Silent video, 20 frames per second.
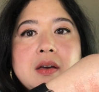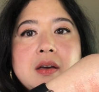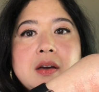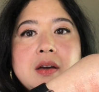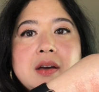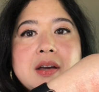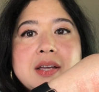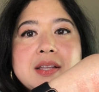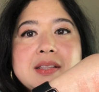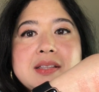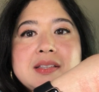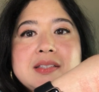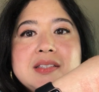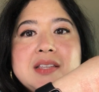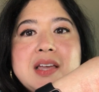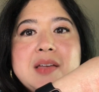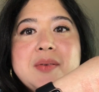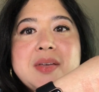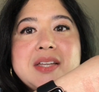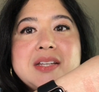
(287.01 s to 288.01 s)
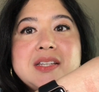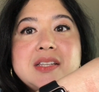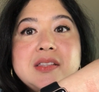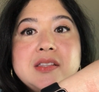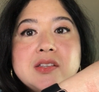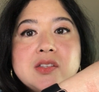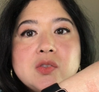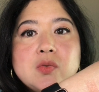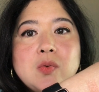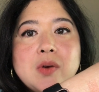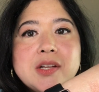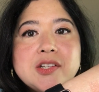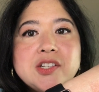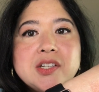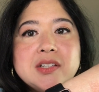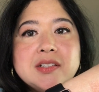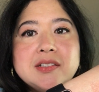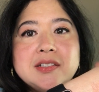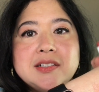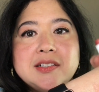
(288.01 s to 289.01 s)
Alright, this time I did the
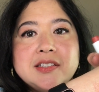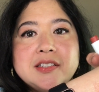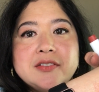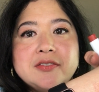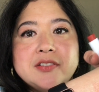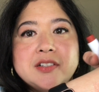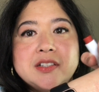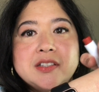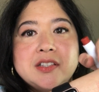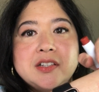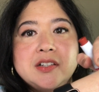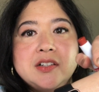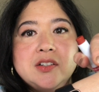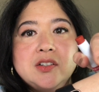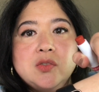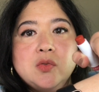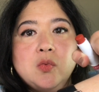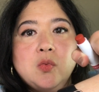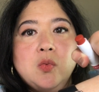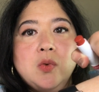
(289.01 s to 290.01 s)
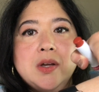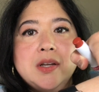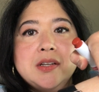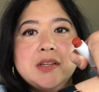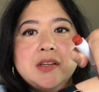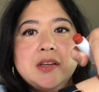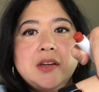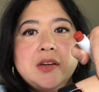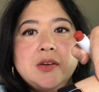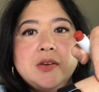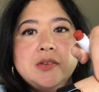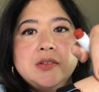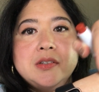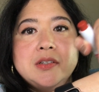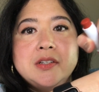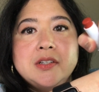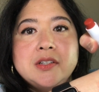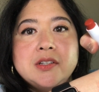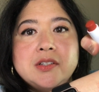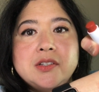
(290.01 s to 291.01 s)
swatching a little different. There's 1 coat,
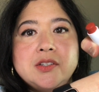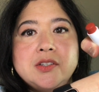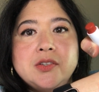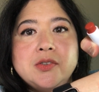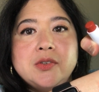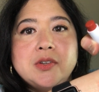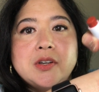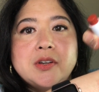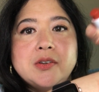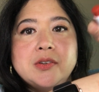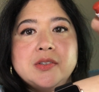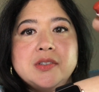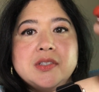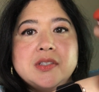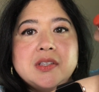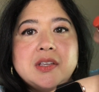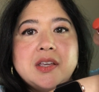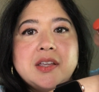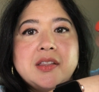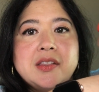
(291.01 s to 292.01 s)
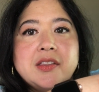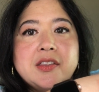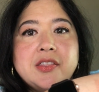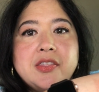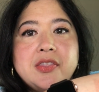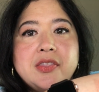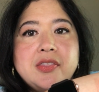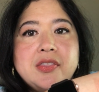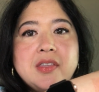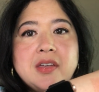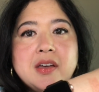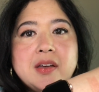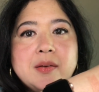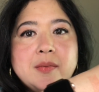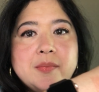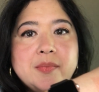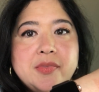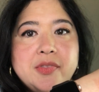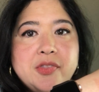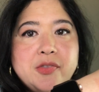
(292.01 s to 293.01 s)
2 coats, and
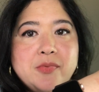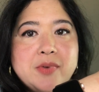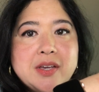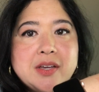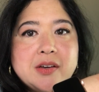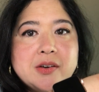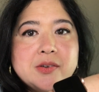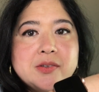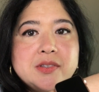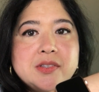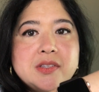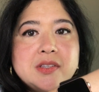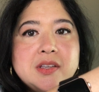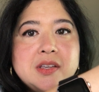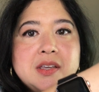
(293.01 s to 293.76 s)
3 coats.